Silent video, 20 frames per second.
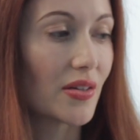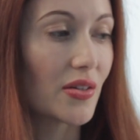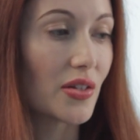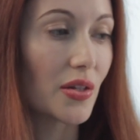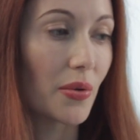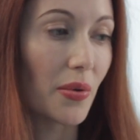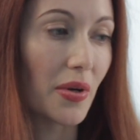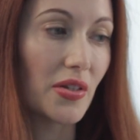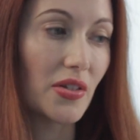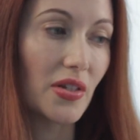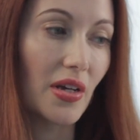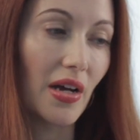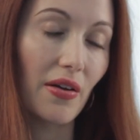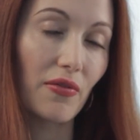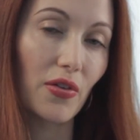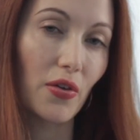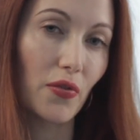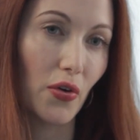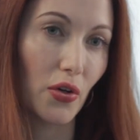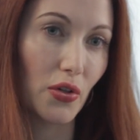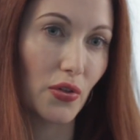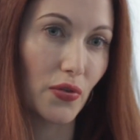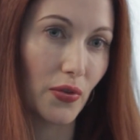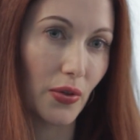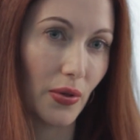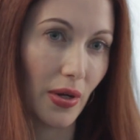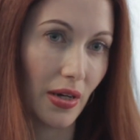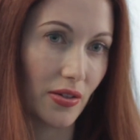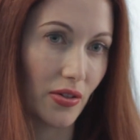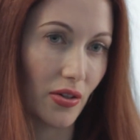So once you have the first
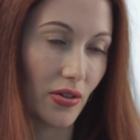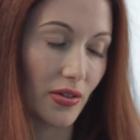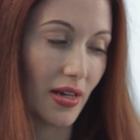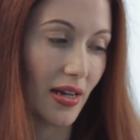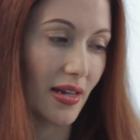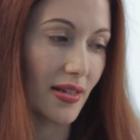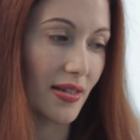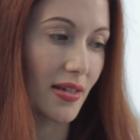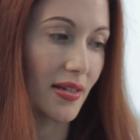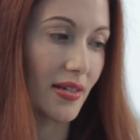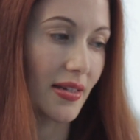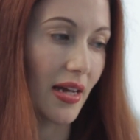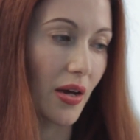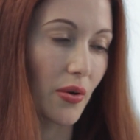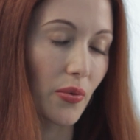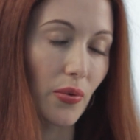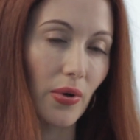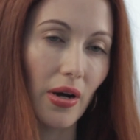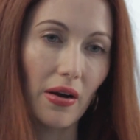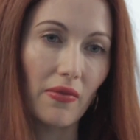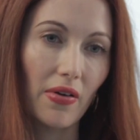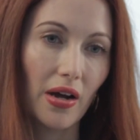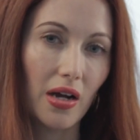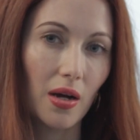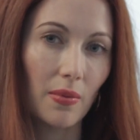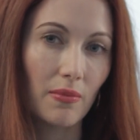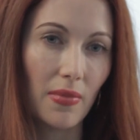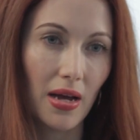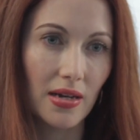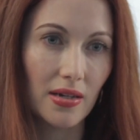few exercises down, what I
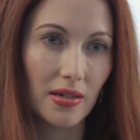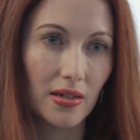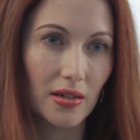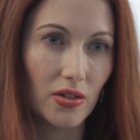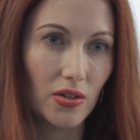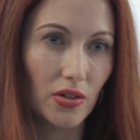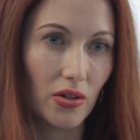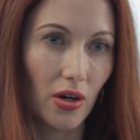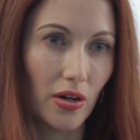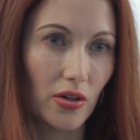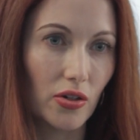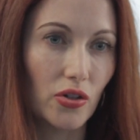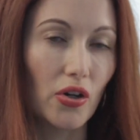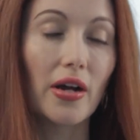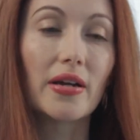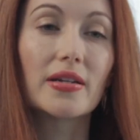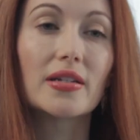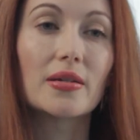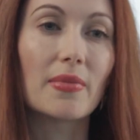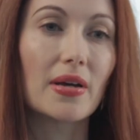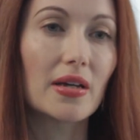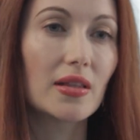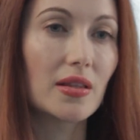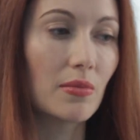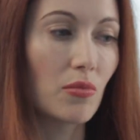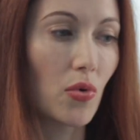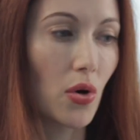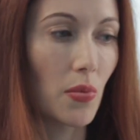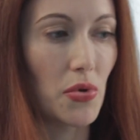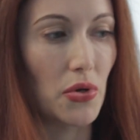recommend is start trying to make
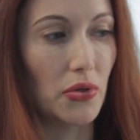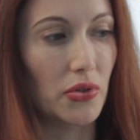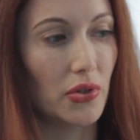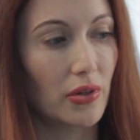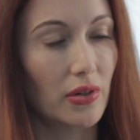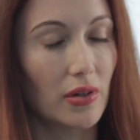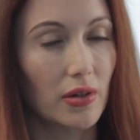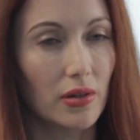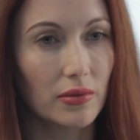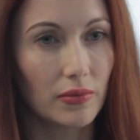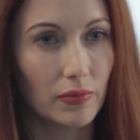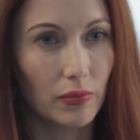them more musical.